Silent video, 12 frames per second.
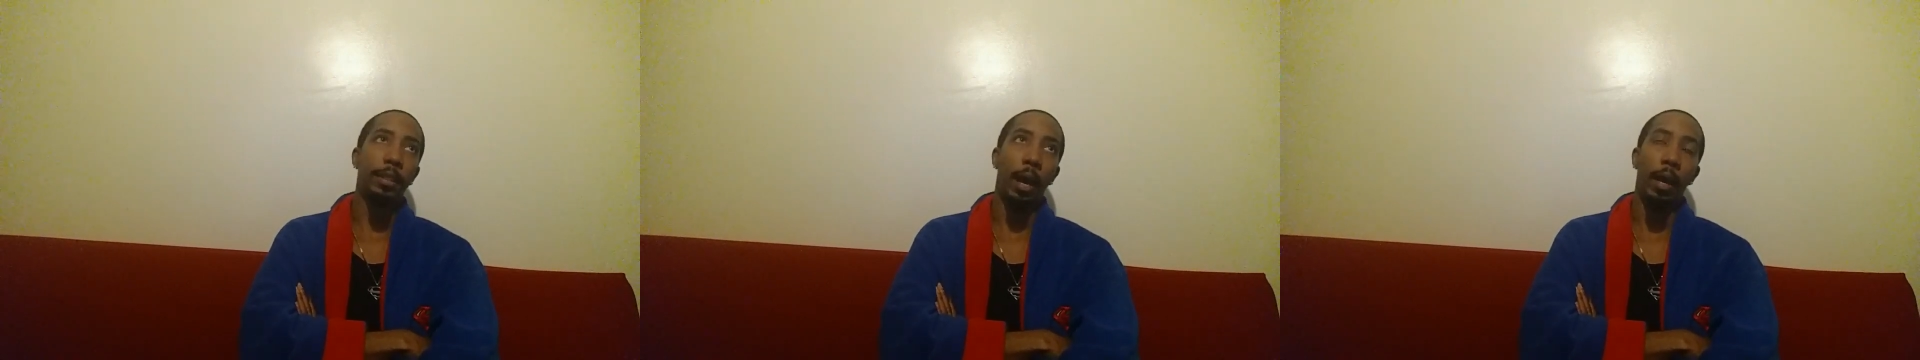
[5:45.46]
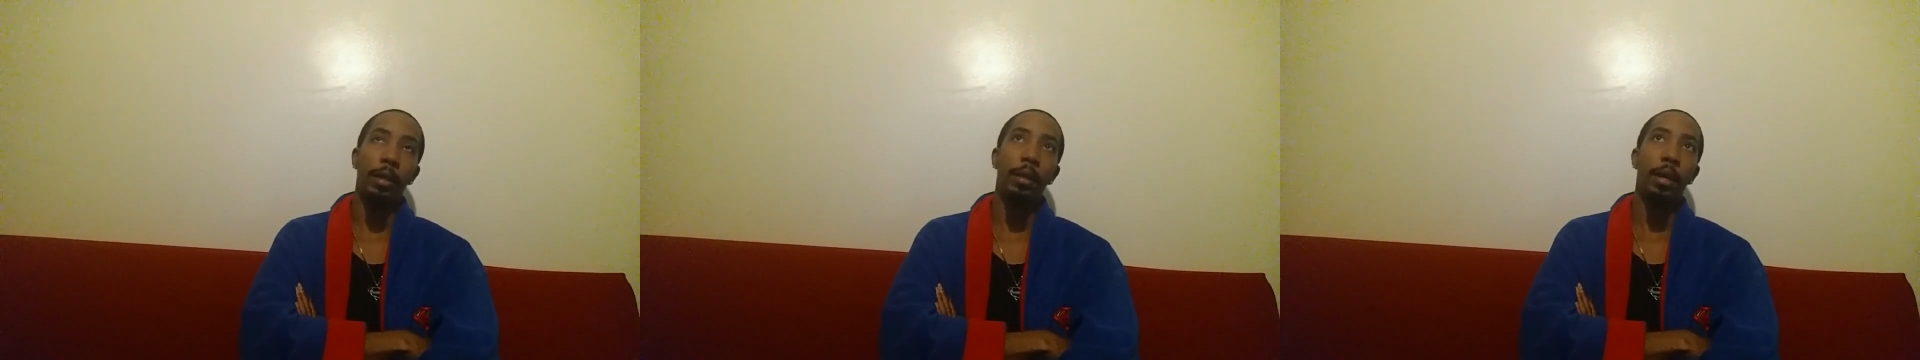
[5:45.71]

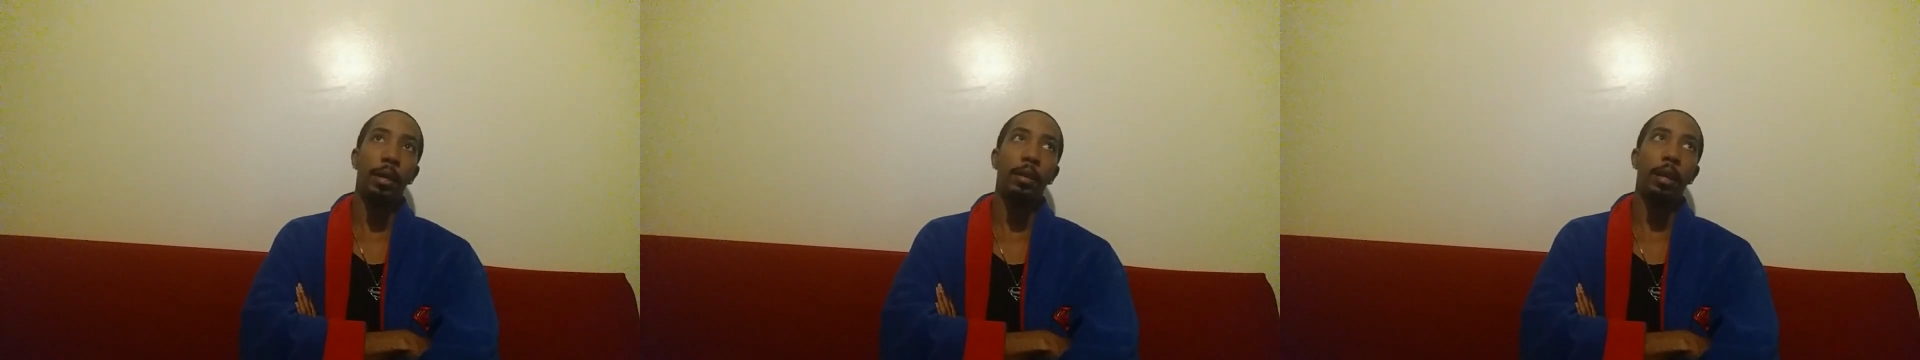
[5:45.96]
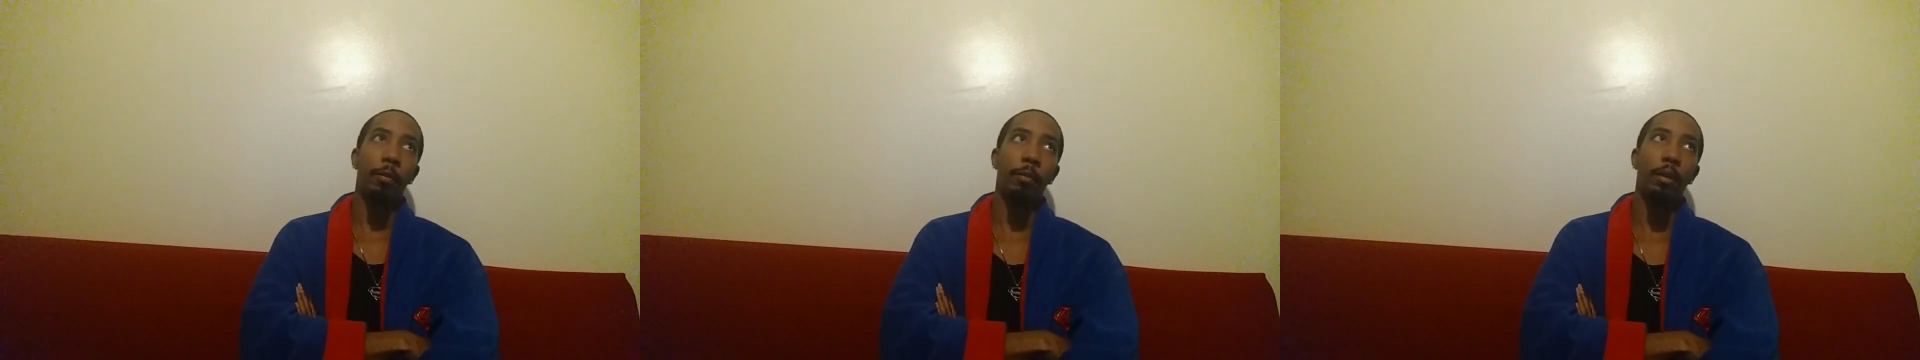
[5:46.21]
Donnie Yen
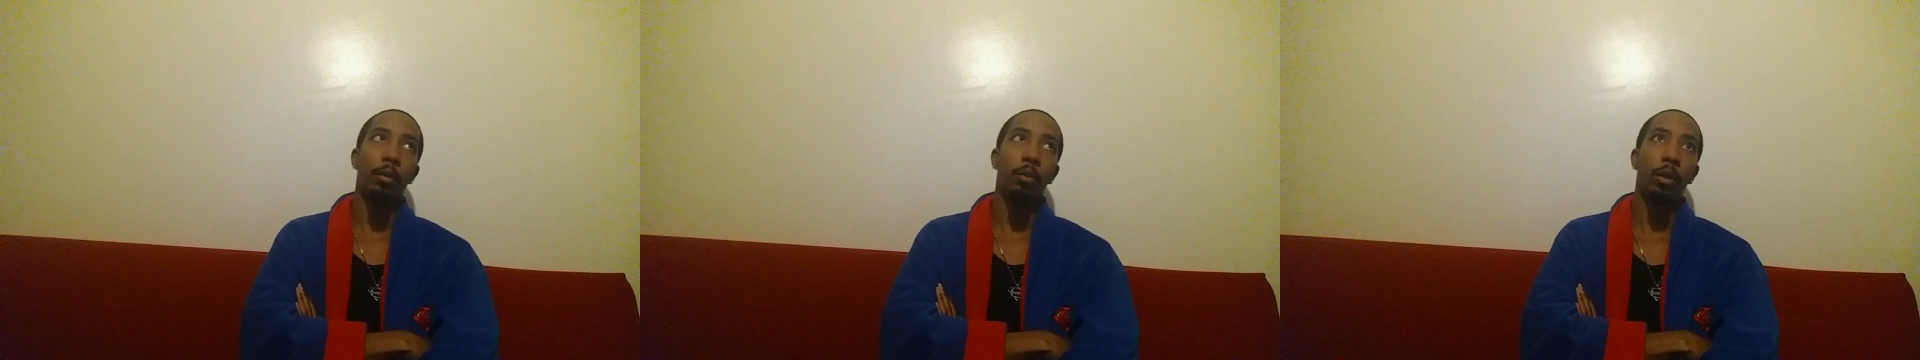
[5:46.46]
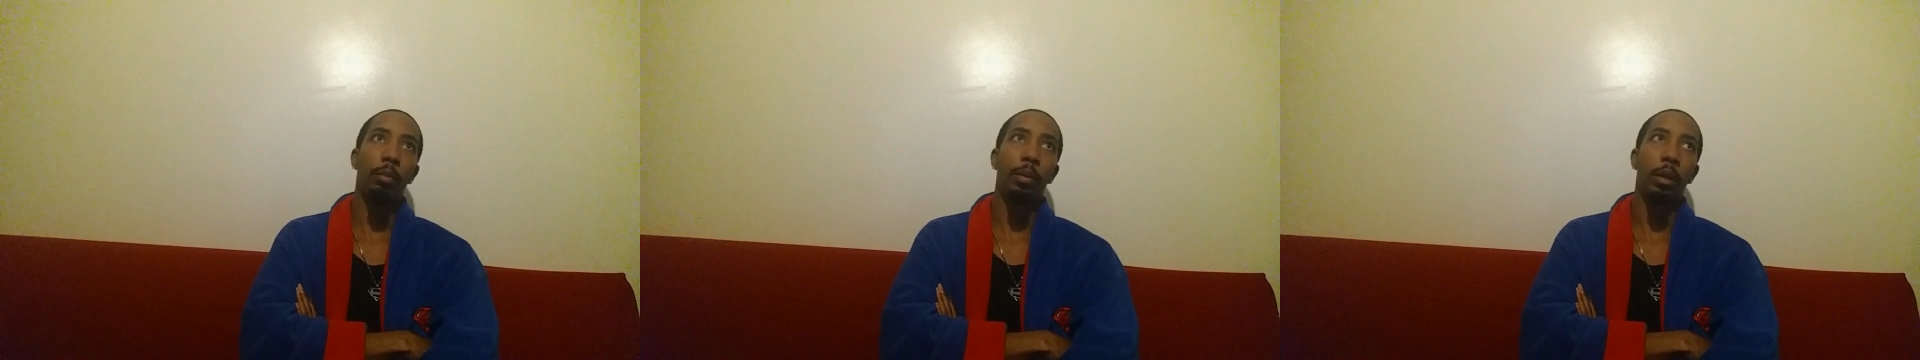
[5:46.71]
definitely
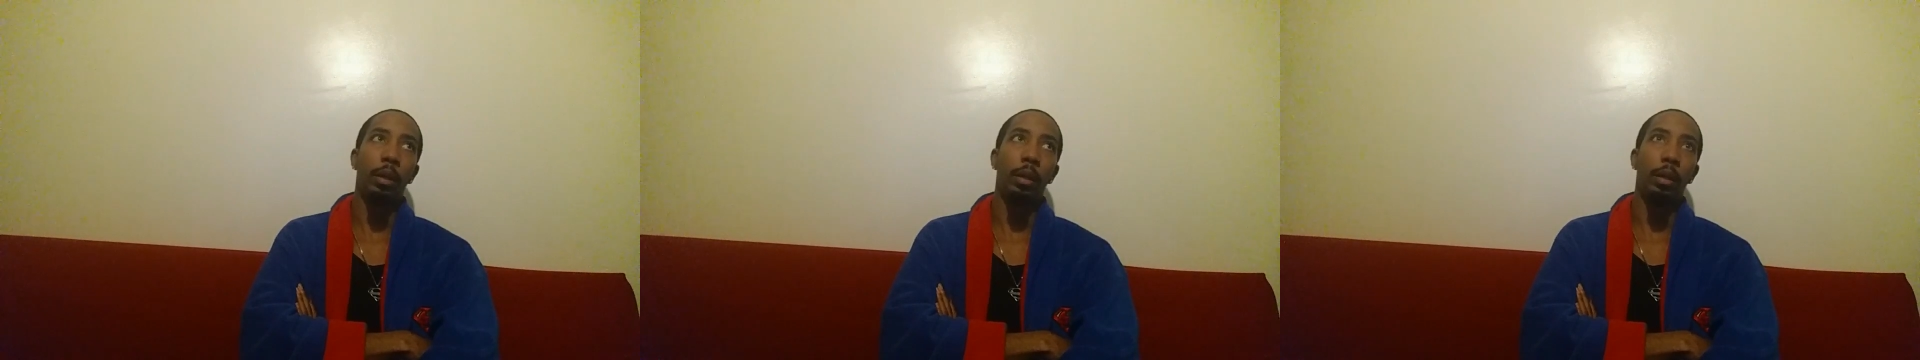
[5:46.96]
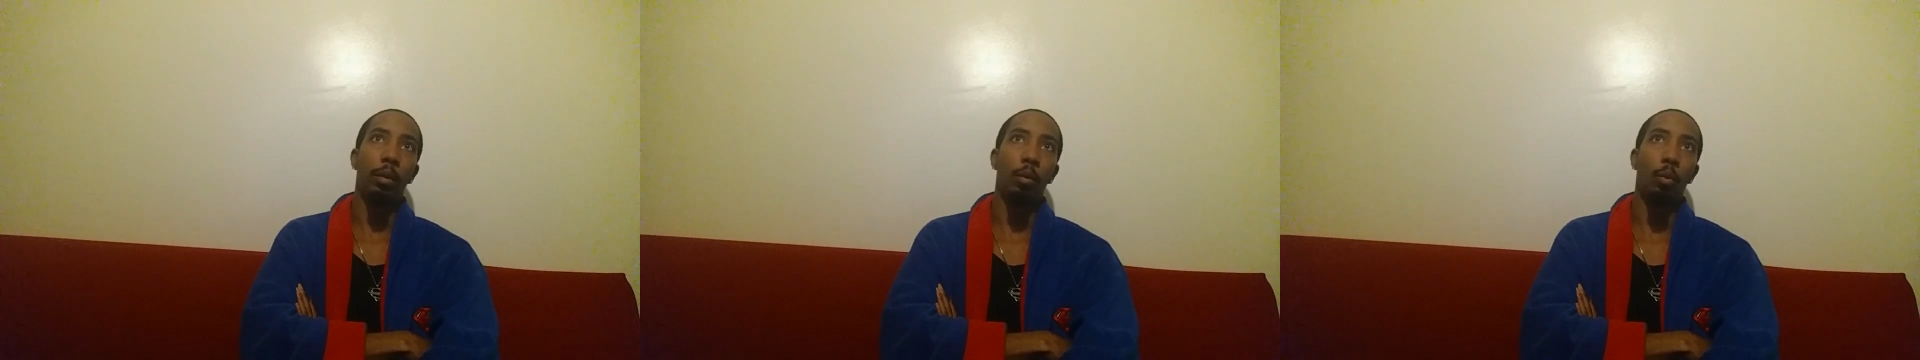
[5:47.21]
would have
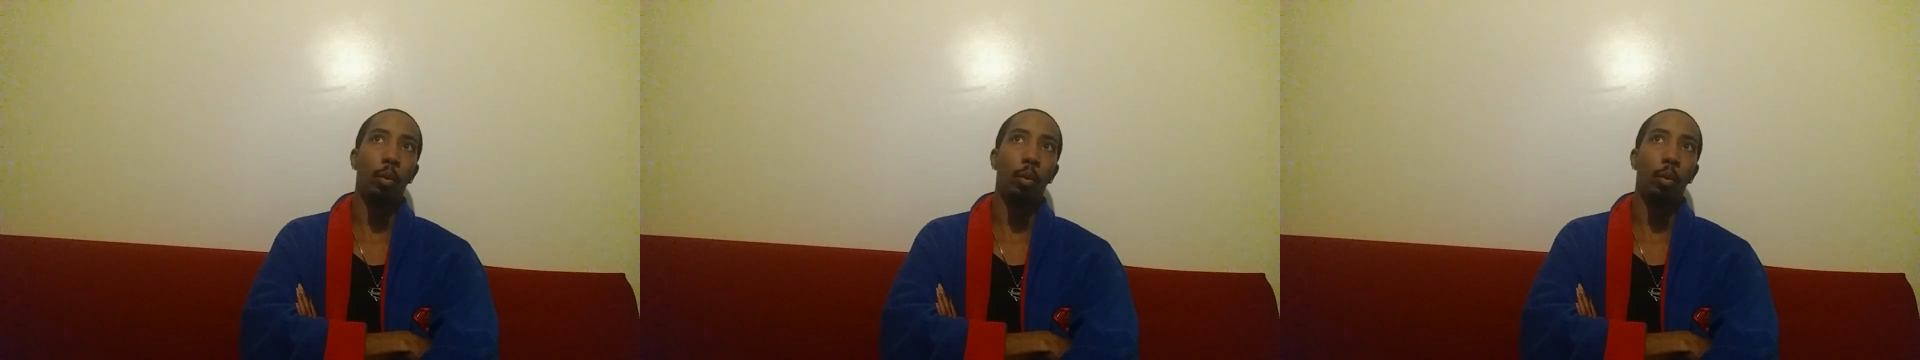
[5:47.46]
been